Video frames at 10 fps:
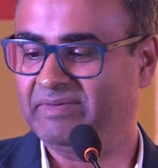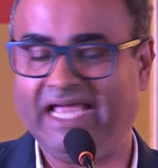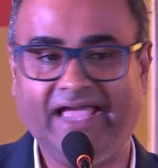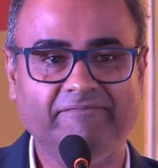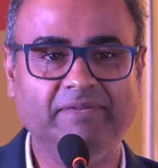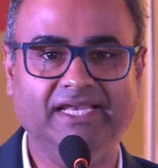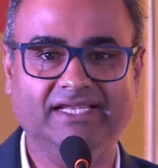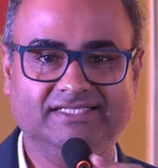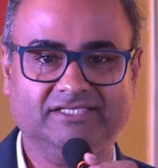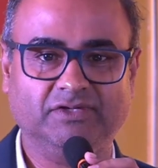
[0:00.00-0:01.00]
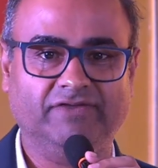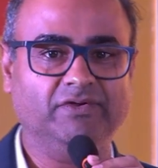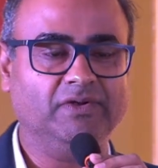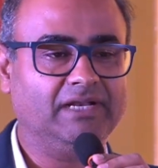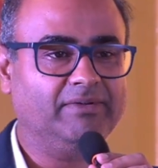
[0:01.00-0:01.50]
But I have been, just to give
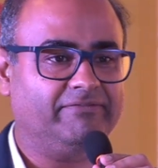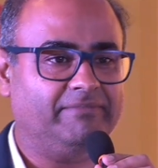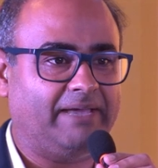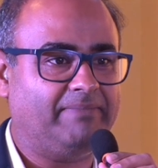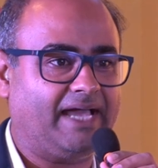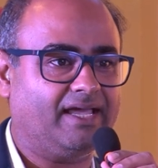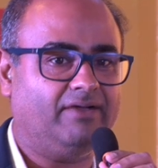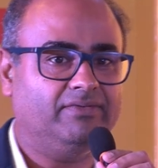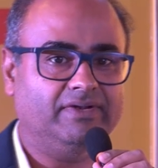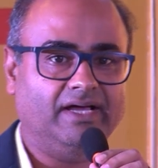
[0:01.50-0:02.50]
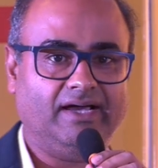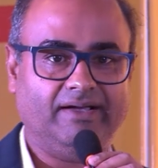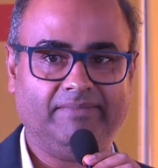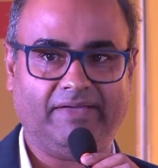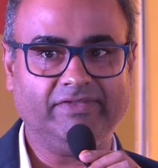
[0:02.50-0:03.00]
you a little bit of my background,
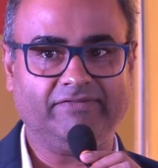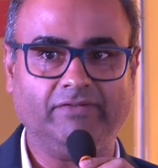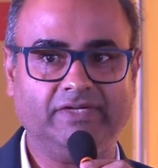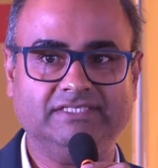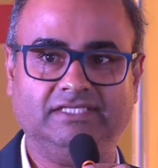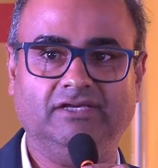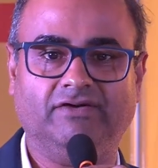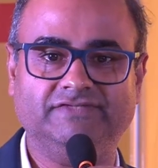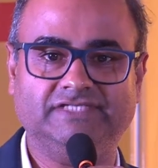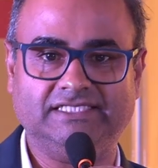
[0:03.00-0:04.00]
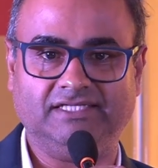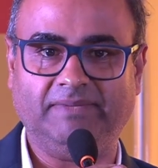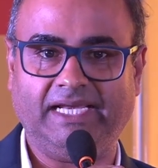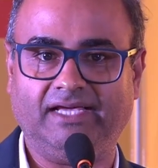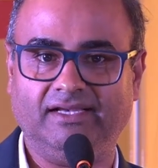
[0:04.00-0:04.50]
I'm the founder and CEO of
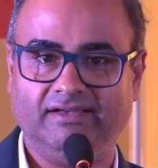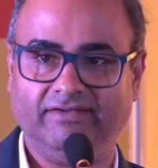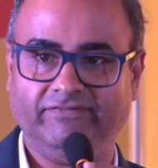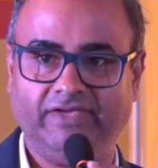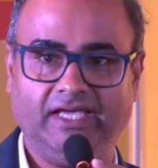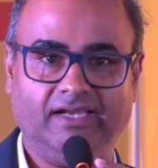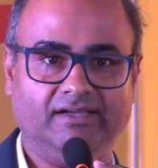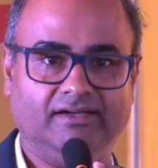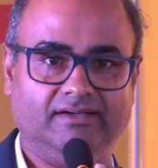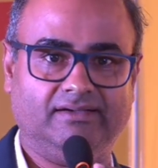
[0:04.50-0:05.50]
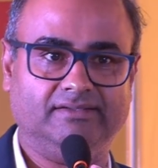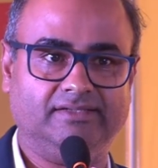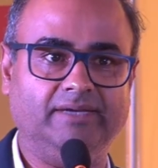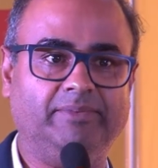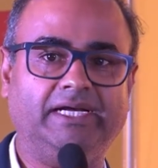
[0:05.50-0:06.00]
Jajal Medical. We are a
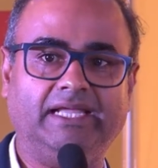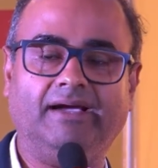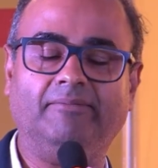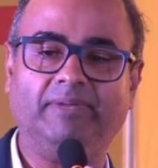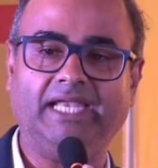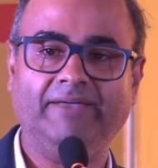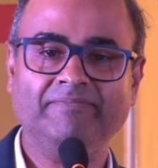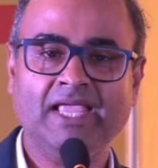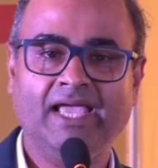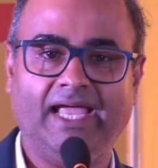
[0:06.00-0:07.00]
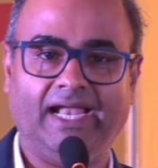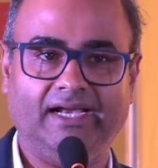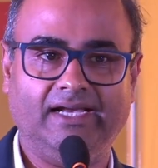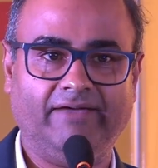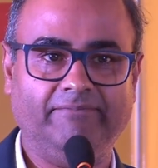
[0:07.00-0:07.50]
3D printing company.
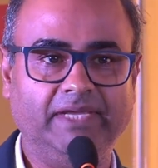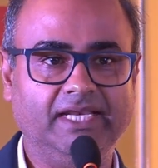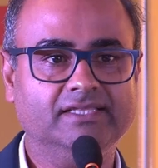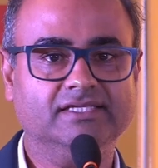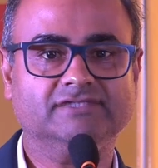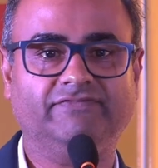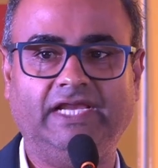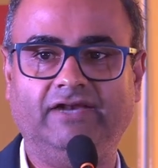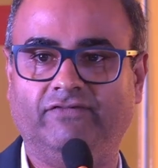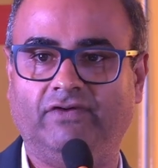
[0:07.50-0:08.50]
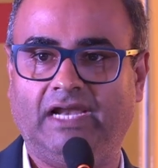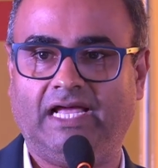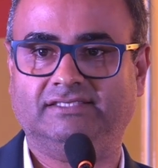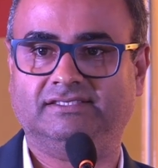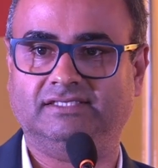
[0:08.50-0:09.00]
And I've been in this field for
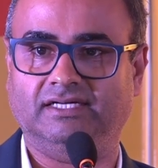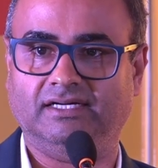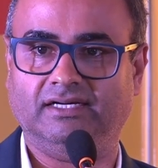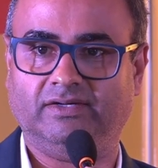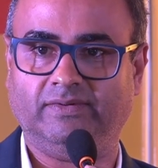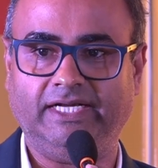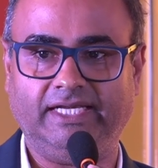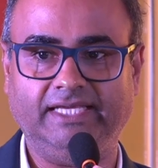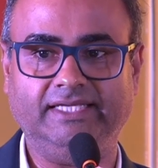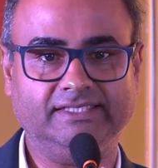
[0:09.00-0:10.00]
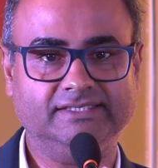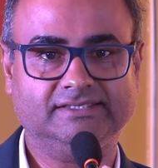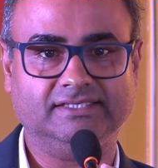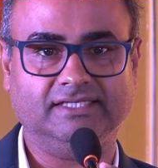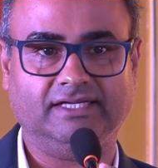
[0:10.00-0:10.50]
last 20
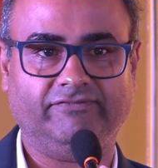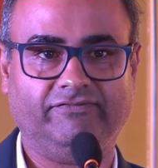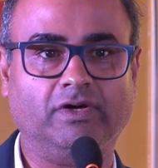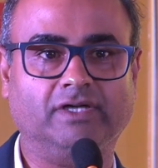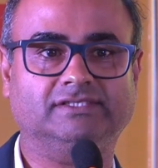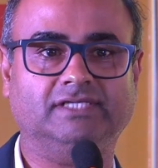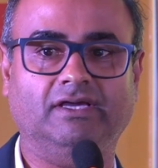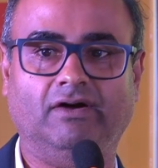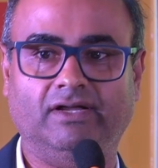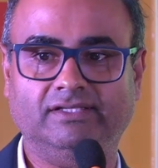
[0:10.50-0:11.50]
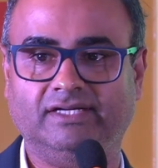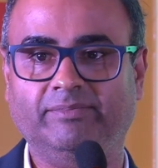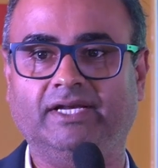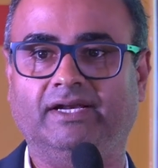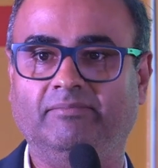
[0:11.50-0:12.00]
years, focusing on 3D
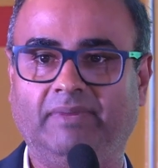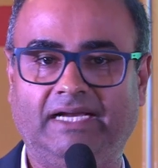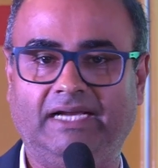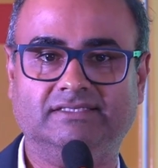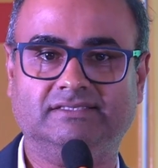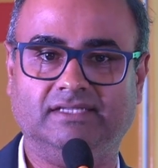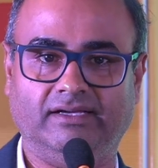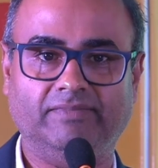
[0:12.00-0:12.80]
printed implants,